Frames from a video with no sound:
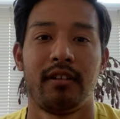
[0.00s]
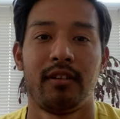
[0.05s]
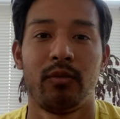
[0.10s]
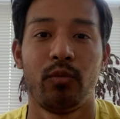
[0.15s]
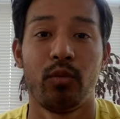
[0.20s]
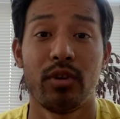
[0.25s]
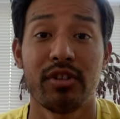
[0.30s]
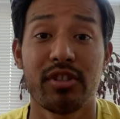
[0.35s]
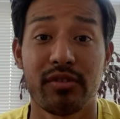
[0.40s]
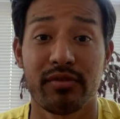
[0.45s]

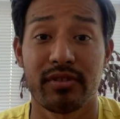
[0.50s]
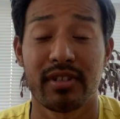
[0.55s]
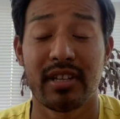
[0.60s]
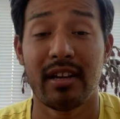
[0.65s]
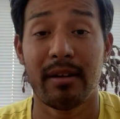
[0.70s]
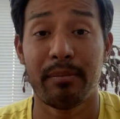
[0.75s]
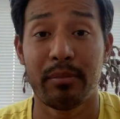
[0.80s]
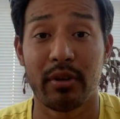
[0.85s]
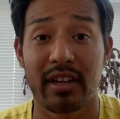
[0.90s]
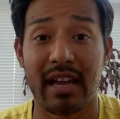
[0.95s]
Once you've set
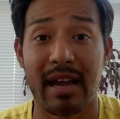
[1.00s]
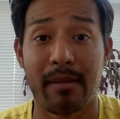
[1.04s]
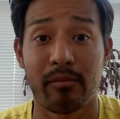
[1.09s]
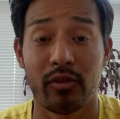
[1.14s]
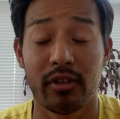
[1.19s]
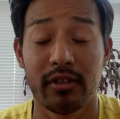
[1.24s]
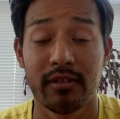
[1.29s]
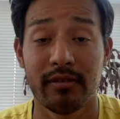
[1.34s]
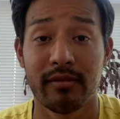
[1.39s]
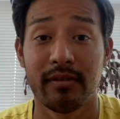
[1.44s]
up your
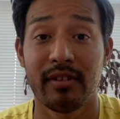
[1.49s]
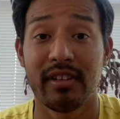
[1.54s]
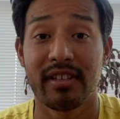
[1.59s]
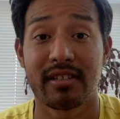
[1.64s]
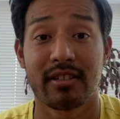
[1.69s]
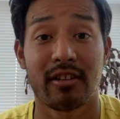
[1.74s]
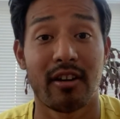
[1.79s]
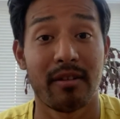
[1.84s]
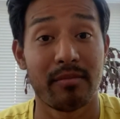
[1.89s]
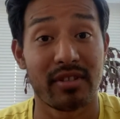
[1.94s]
camera, it's
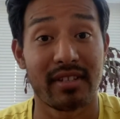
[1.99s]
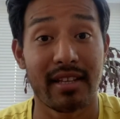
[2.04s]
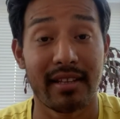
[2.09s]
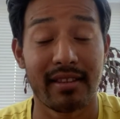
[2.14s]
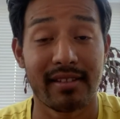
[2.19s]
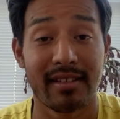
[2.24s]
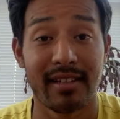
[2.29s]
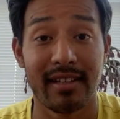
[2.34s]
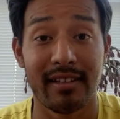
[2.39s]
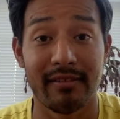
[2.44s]
time to set
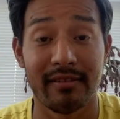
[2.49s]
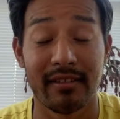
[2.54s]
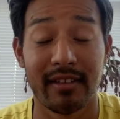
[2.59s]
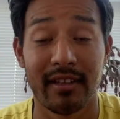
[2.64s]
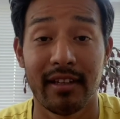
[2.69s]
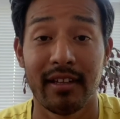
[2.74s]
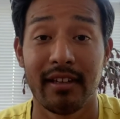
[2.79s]
the scene.